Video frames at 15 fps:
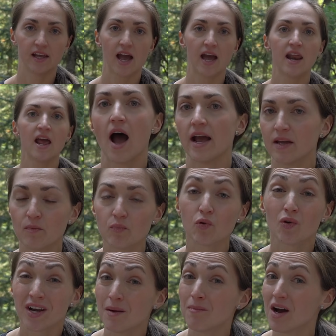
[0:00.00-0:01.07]
again. I can
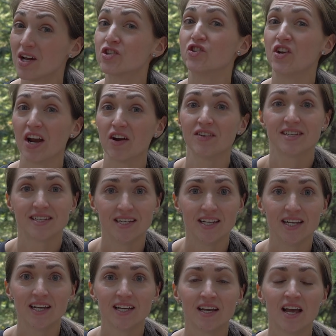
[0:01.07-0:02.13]
pretty much
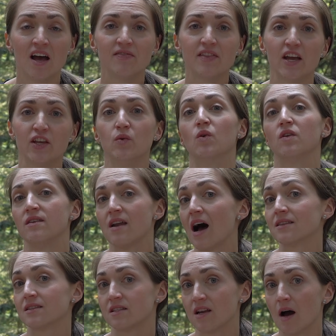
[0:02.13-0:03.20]
guarantee that you will
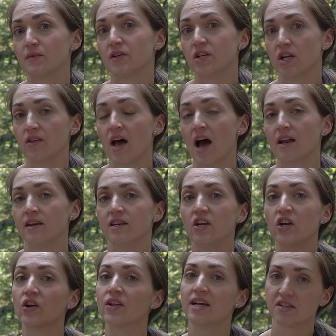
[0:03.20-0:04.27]
not stop to do that
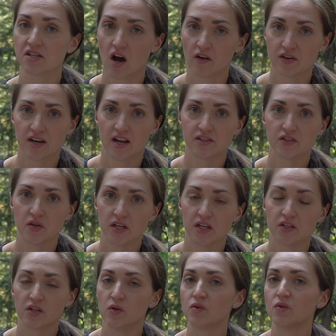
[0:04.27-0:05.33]
nearly as often as you
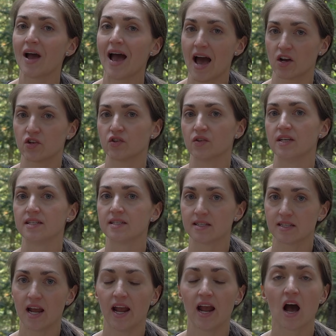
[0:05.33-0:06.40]
need to actually
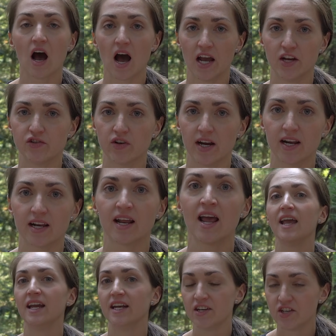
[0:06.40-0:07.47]
stay hydrated.
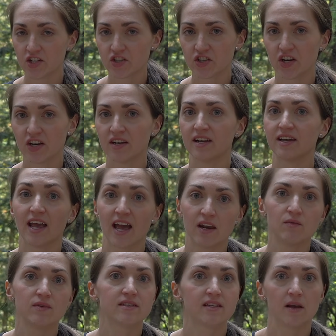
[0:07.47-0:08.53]
In addition,
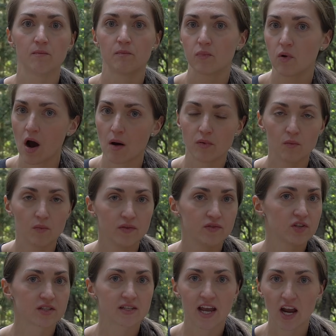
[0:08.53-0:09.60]
again, with same problem with
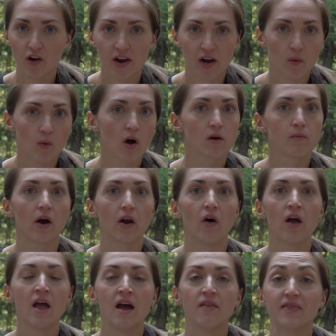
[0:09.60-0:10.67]
just carrying a water
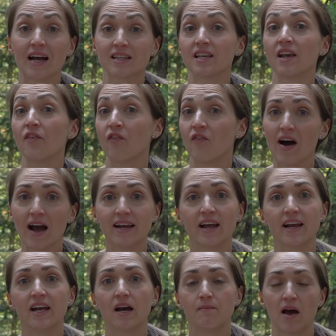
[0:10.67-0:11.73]
bottle, that's a
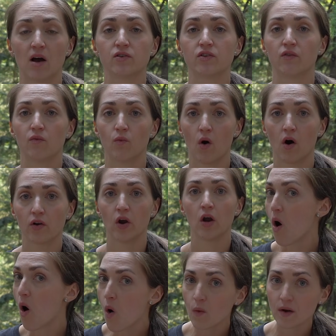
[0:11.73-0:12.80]
finite amount of water.
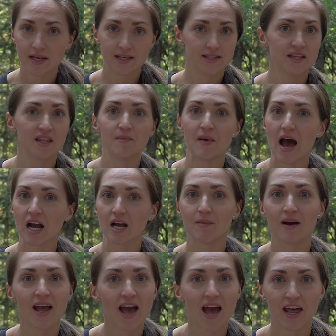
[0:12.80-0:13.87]
Always in the back of
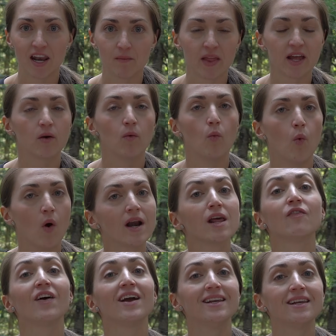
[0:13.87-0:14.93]
my head, I'm like, what
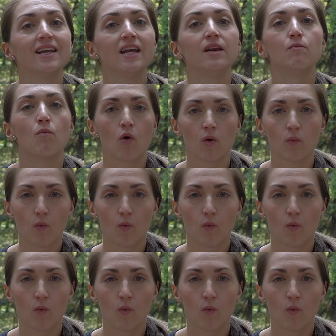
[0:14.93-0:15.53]
if I need more